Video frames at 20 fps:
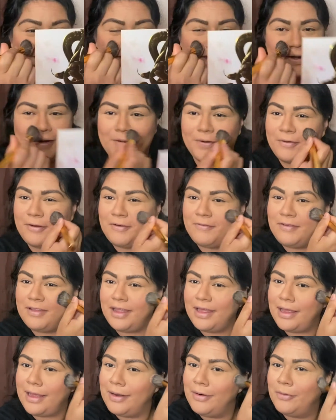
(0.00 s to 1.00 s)
don't know. I feel
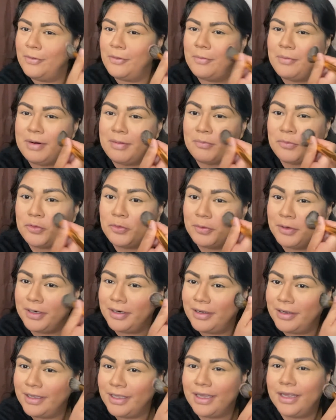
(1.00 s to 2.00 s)
like I don't know what I'm doing
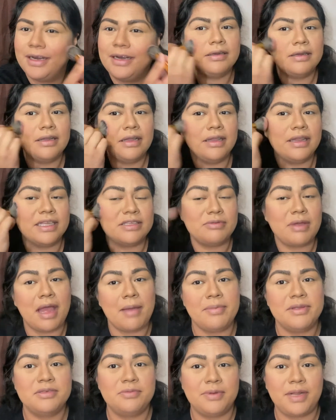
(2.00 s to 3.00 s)
again. I mean, that's what
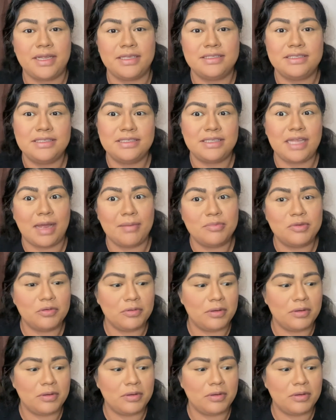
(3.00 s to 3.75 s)
happens when I stop doing